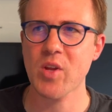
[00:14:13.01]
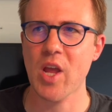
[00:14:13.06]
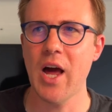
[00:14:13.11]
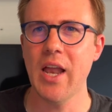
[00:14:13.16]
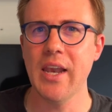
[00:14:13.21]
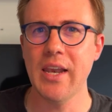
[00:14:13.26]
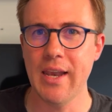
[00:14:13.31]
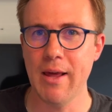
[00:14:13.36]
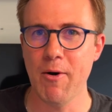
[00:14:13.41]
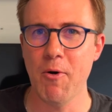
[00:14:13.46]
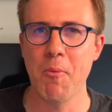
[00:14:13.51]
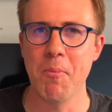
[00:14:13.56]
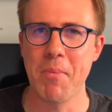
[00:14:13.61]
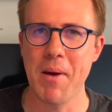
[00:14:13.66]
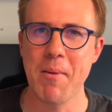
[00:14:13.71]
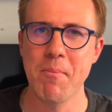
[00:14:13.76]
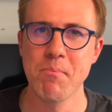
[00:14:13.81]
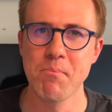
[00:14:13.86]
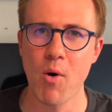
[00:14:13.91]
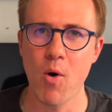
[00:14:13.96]
a little
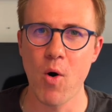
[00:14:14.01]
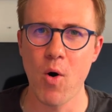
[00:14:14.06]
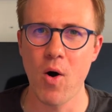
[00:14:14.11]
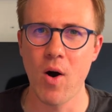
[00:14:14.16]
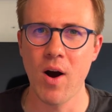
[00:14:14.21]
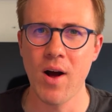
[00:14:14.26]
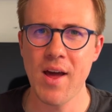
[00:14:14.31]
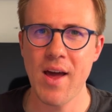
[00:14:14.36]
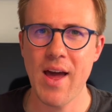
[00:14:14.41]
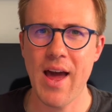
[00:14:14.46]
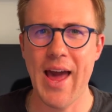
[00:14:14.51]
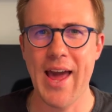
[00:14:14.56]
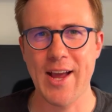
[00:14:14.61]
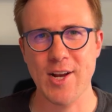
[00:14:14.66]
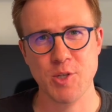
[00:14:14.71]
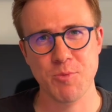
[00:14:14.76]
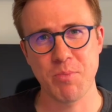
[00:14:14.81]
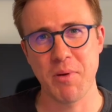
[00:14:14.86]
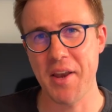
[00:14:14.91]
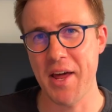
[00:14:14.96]
bit more
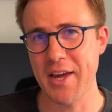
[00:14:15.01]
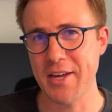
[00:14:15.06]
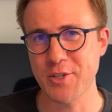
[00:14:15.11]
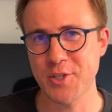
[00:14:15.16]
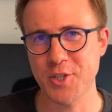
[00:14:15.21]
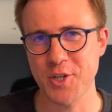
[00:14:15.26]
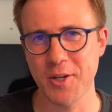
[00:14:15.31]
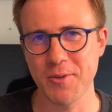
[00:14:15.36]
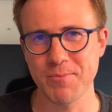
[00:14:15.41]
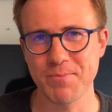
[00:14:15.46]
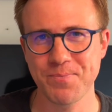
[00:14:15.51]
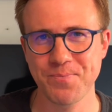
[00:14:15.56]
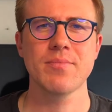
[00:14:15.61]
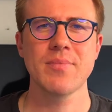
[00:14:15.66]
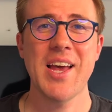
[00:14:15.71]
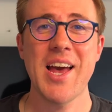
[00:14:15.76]
explanation.